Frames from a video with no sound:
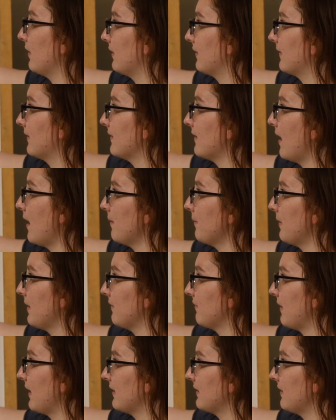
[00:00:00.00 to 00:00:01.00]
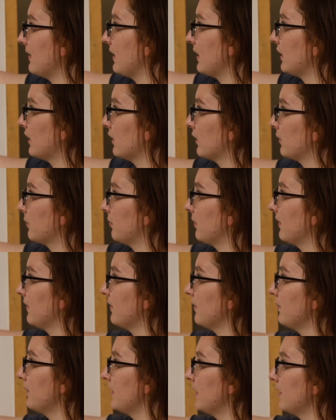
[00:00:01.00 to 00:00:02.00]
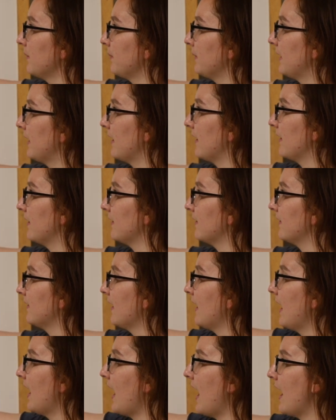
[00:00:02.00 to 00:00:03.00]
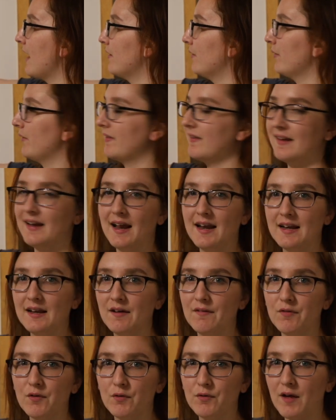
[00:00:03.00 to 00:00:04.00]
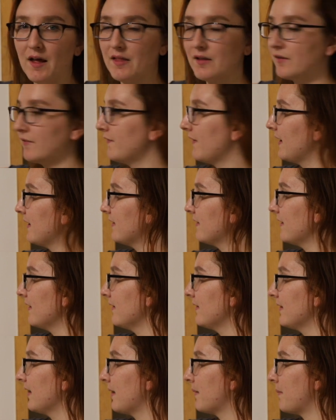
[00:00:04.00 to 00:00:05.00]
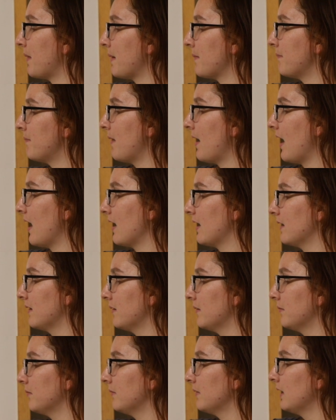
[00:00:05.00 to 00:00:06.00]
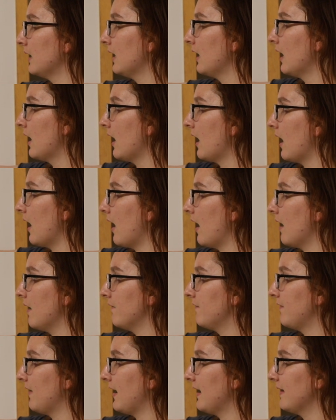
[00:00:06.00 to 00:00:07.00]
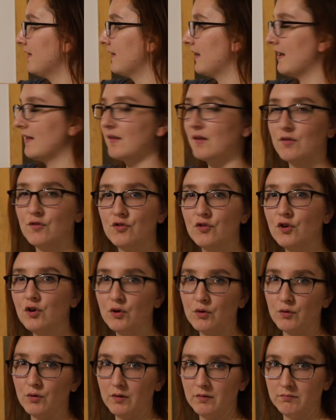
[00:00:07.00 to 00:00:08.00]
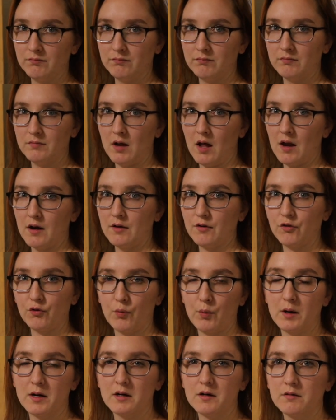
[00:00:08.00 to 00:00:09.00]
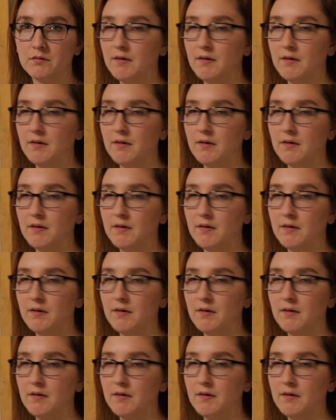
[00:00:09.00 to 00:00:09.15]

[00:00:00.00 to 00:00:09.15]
it's not my rectangular prism there because I don't see any of those other faces, and my bottom face is a circle, not a square or